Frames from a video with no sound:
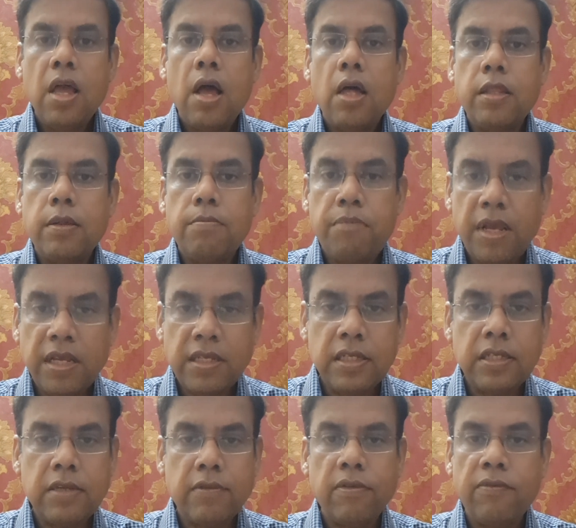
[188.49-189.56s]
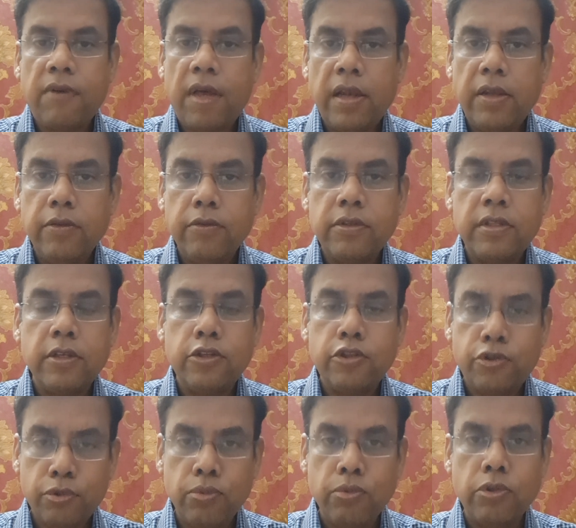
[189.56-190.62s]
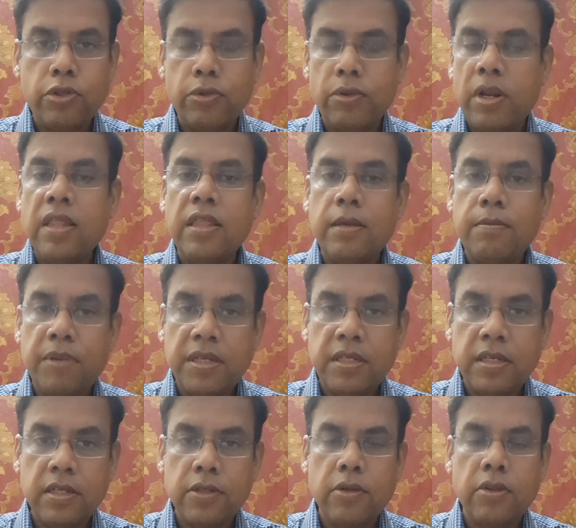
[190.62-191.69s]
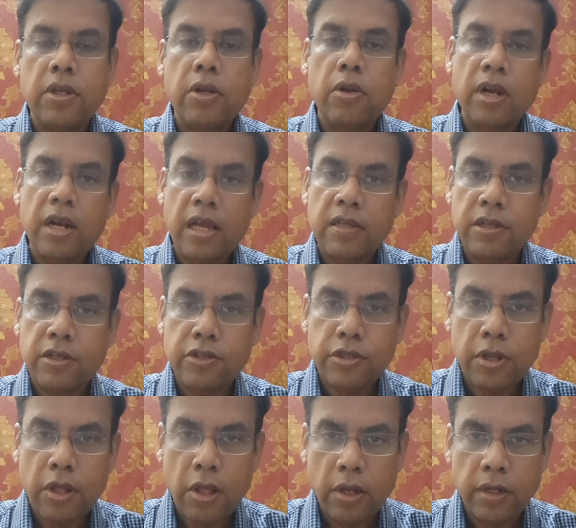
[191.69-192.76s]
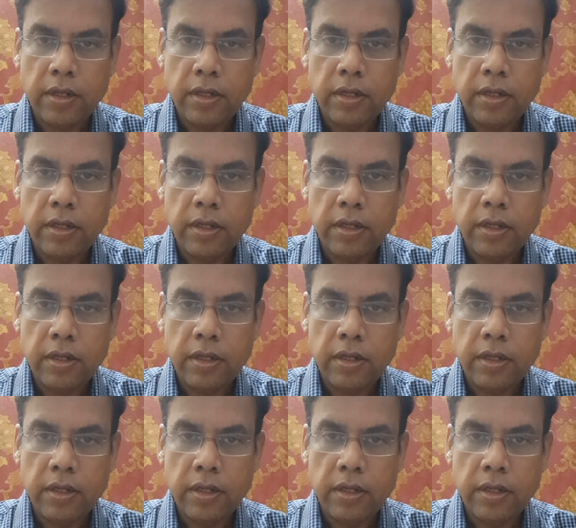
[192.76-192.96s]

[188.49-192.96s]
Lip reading: on the basis of the values they choose to run their business or their organization on.